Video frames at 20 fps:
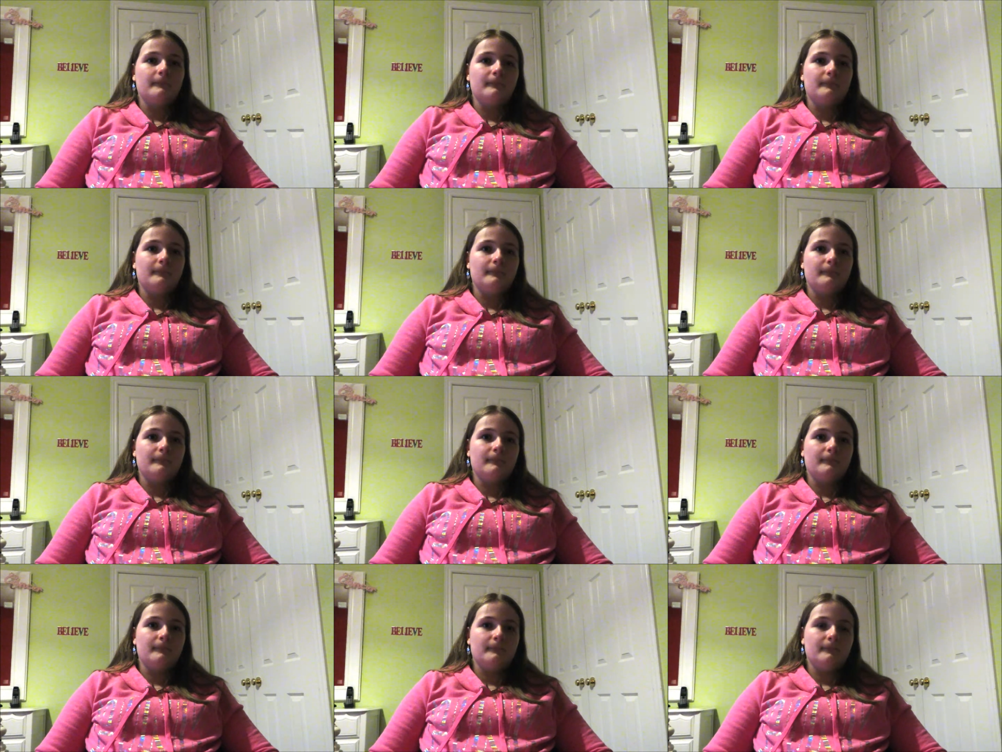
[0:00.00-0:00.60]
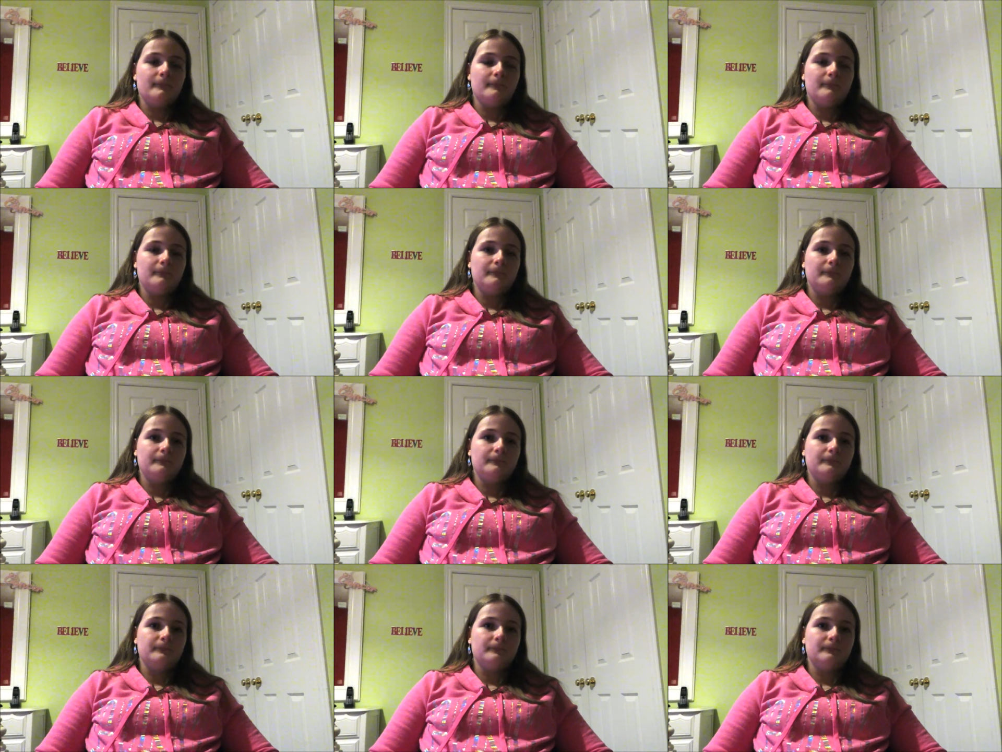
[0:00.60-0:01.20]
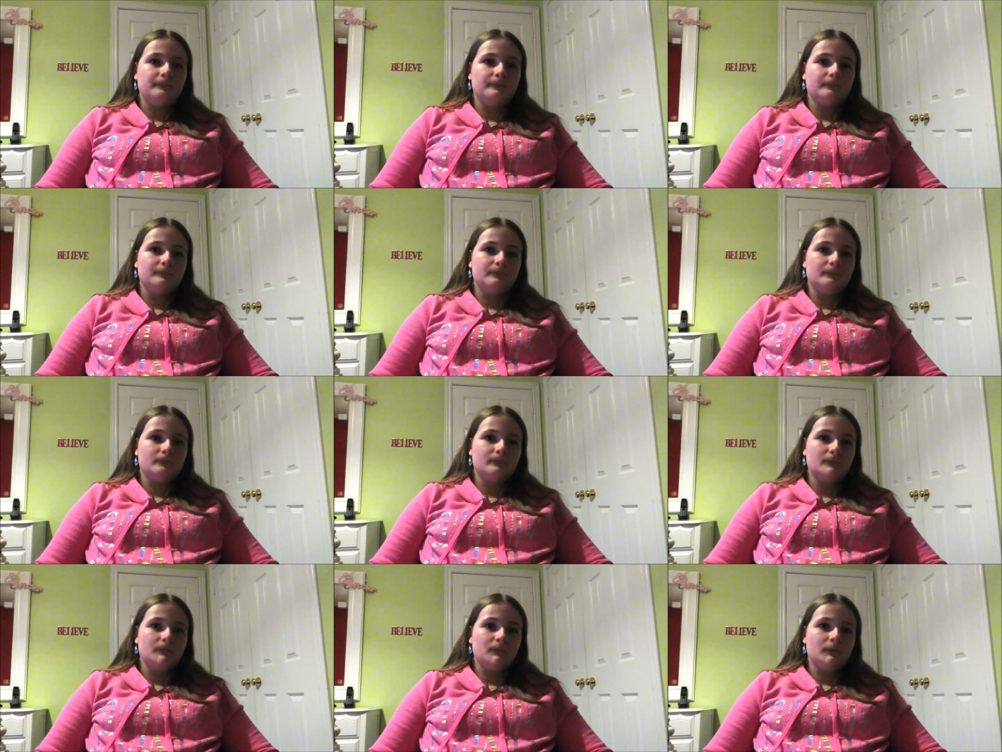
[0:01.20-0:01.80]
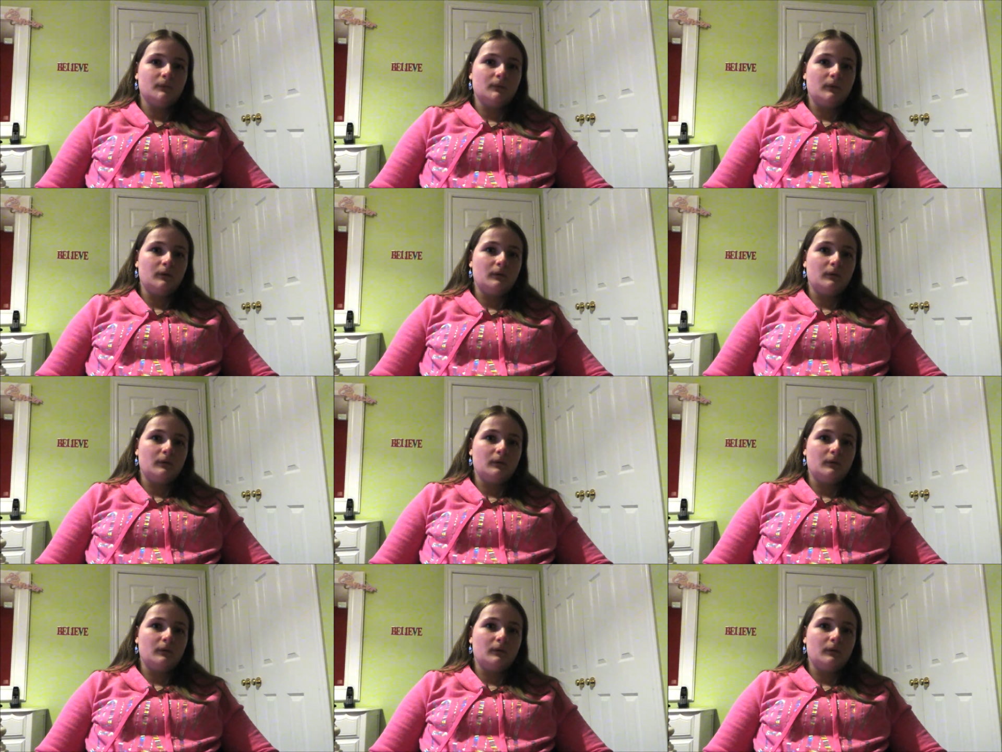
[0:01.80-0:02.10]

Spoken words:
(no one is talking)